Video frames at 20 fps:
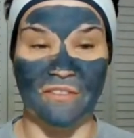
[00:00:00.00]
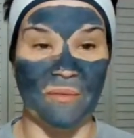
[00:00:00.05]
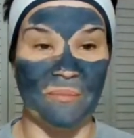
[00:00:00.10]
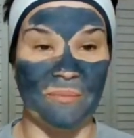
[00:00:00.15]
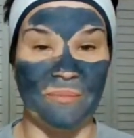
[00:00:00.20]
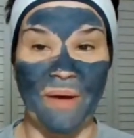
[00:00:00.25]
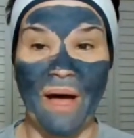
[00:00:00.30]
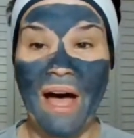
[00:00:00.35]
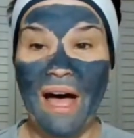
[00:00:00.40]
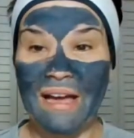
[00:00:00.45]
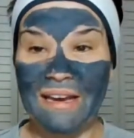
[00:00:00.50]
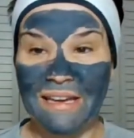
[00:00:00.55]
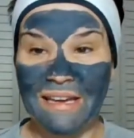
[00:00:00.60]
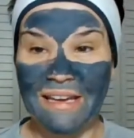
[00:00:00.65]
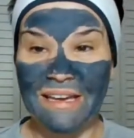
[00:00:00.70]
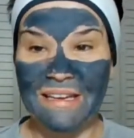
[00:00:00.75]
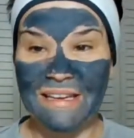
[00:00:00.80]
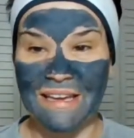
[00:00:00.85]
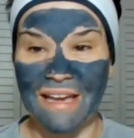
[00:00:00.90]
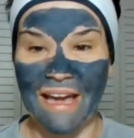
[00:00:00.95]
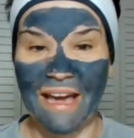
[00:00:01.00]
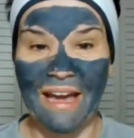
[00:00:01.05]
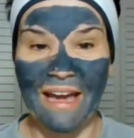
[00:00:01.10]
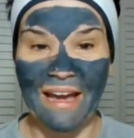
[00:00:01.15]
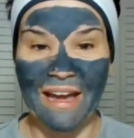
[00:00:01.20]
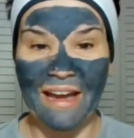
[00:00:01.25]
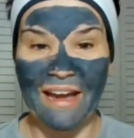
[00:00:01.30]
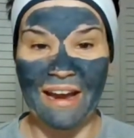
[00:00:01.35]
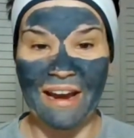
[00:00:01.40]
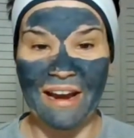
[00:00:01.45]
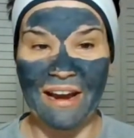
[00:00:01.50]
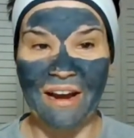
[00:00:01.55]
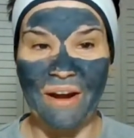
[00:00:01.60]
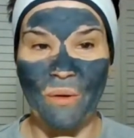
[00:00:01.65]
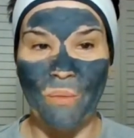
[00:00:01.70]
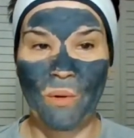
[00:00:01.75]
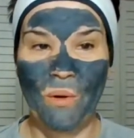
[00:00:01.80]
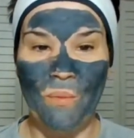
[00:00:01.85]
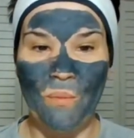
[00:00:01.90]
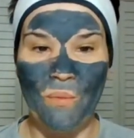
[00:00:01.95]
a body care?
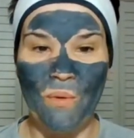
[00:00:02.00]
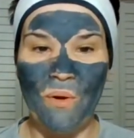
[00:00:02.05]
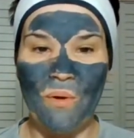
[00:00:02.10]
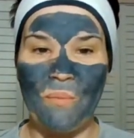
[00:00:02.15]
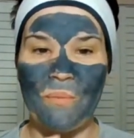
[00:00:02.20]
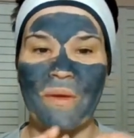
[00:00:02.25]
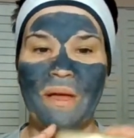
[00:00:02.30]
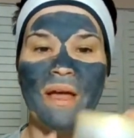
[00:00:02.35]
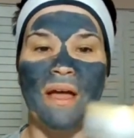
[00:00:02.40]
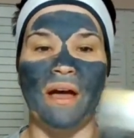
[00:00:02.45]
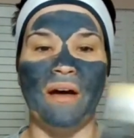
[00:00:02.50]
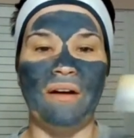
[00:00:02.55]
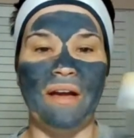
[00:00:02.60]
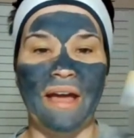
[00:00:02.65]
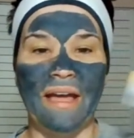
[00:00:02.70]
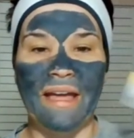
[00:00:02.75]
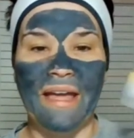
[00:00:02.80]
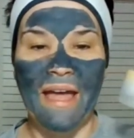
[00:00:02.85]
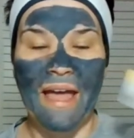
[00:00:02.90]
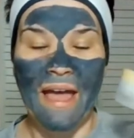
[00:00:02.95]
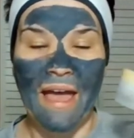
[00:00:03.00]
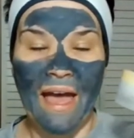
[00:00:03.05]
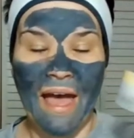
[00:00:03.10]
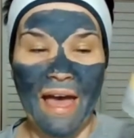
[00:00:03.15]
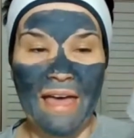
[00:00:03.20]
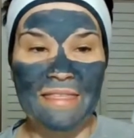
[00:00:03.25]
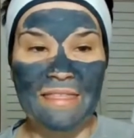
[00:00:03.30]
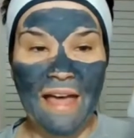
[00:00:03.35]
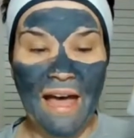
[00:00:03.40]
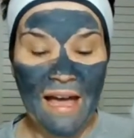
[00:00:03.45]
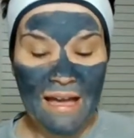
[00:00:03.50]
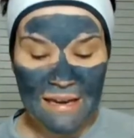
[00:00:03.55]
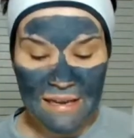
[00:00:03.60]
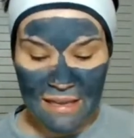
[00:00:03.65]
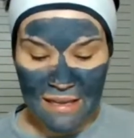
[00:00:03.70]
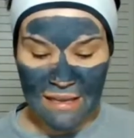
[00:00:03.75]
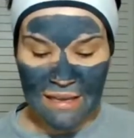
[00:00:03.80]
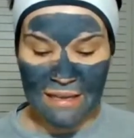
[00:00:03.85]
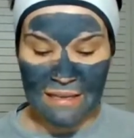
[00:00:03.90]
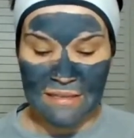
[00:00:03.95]
Whoop, whoop. Okay. And that
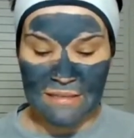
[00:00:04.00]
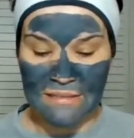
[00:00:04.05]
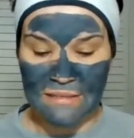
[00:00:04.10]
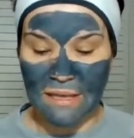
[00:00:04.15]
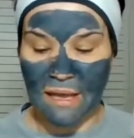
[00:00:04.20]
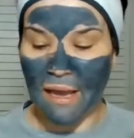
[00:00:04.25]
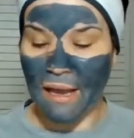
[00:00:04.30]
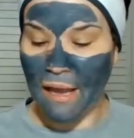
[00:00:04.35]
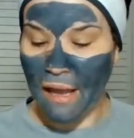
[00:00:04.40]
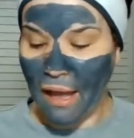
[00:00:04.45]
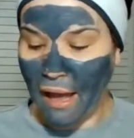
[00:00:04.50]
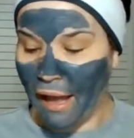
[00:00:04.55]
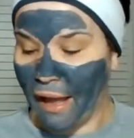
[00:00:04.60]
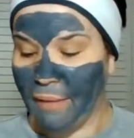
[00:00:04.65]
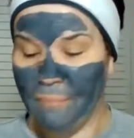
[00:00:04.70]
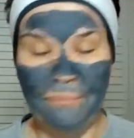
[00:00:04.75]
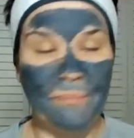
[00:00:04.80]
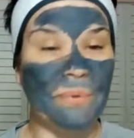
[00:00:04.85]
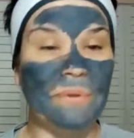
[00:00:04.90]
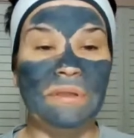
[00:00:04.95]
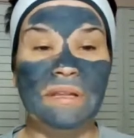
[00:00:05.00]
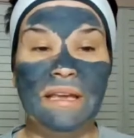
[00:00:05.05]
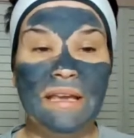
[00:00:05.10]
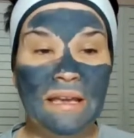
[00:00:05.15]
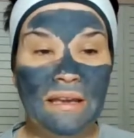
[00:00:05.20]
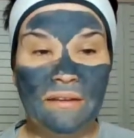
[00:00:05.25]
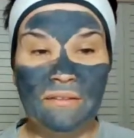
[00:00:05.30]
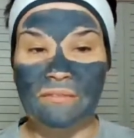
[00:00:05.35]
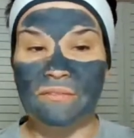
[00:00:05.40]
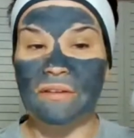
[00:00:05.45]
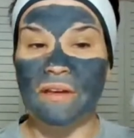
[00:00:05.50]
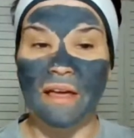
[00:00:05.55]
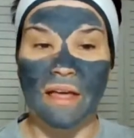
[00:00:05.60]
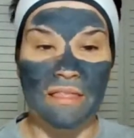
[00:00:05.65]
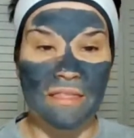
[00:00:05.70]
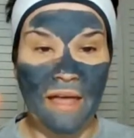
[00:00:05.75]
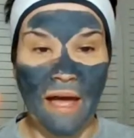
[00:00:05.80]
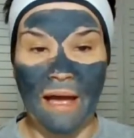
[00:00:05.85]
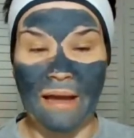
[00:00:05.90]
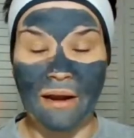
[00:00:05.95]
is, I believe
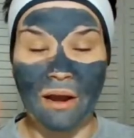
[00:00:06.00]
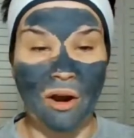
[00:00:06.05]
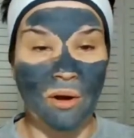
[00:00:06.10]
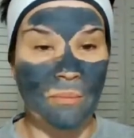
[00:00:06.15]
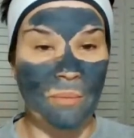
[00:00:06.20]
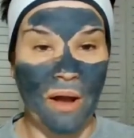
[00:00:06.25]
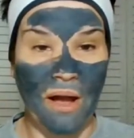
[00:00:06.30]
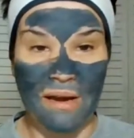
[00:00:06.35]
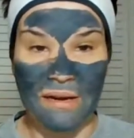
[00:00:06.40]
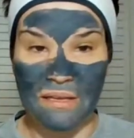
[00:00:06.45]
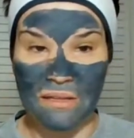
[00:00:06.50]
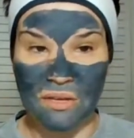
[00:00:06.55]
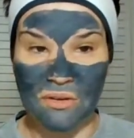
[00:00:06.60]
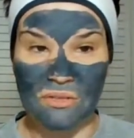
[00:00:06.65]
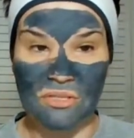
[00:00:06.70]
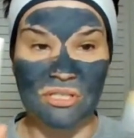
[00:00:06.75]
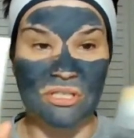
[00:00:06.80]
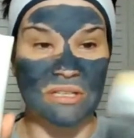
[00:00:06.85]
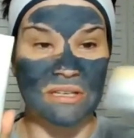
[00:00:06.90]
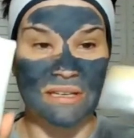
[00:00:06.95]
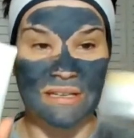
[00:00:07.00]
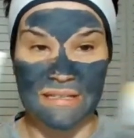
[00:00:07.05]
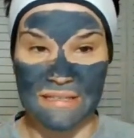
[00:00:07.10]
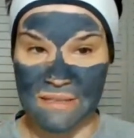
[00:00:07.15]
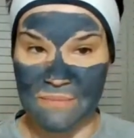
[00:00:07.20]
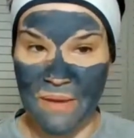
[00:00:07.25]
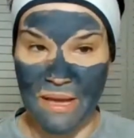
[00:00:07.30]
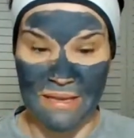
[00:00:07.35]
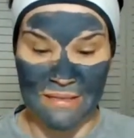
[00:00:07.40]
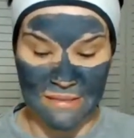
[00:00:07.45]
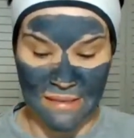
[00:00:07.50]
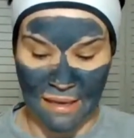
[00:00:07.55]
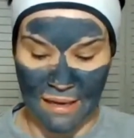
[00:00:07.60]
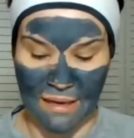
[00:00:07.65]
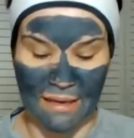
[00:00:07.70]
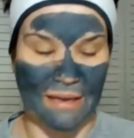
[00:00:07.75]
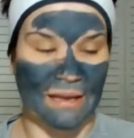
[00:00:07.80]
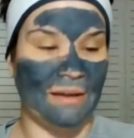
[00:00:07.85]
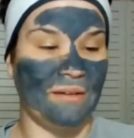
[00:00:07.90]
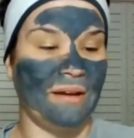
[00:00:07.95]
that our body lotion is amazing.
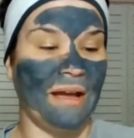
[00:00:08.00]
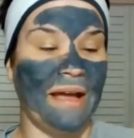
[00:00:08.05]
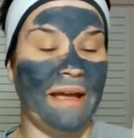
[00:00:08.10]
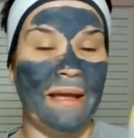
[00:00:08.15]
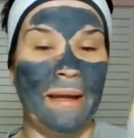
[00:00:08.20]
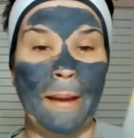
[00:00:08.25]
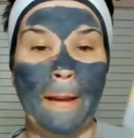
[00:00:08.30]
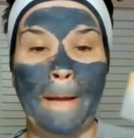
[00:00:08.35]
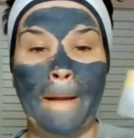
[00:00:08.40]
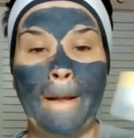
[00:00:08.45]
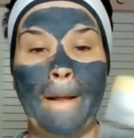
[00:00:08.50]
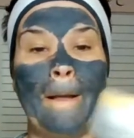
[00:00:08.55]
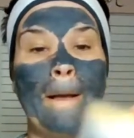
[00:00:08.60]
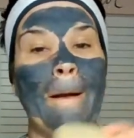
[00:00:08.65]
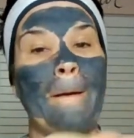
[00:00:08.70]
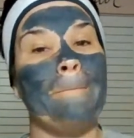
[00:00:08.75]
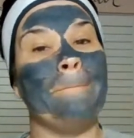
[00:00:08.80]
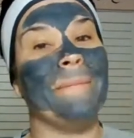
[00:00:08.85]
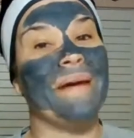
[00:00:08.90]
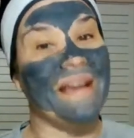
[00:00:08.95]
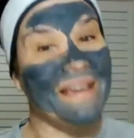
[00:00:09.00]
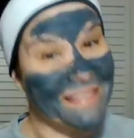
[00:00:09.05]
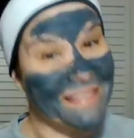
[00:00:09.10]
Okay. But I